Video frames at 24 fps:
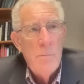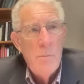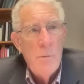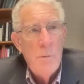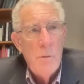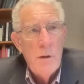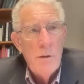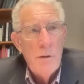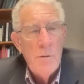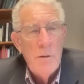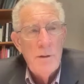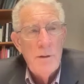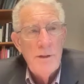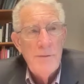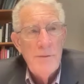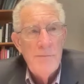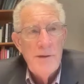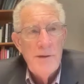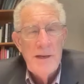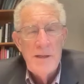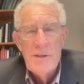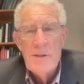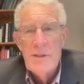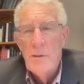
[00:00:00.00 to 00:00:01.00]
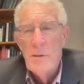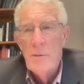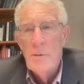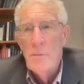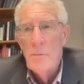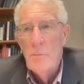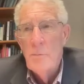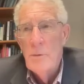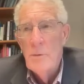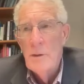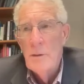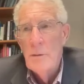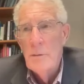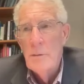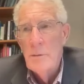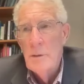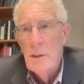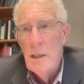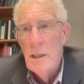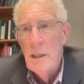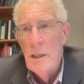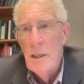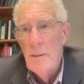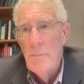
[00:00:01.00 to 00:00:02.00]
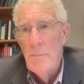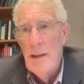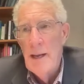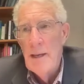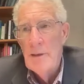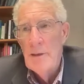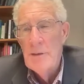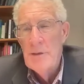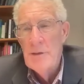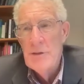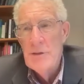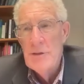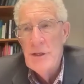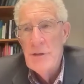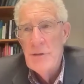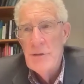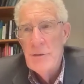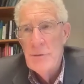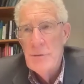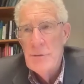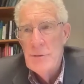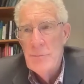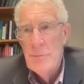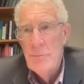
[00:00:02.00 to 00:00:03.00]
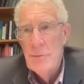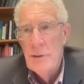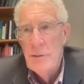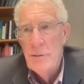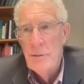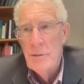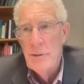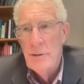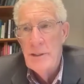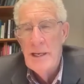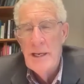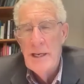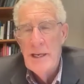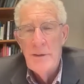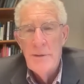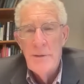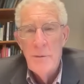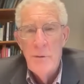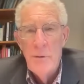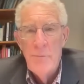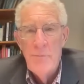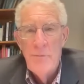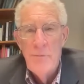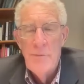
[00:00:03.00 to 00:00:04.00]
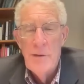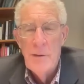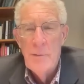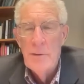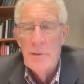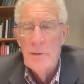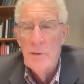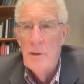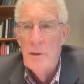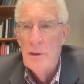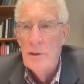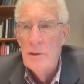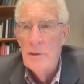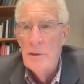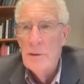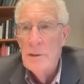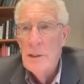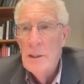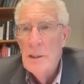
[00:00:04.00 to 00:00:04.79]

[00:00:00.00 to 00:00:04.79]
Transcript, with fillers: Water-only fasting will manage seizures, but you can't do it for very long.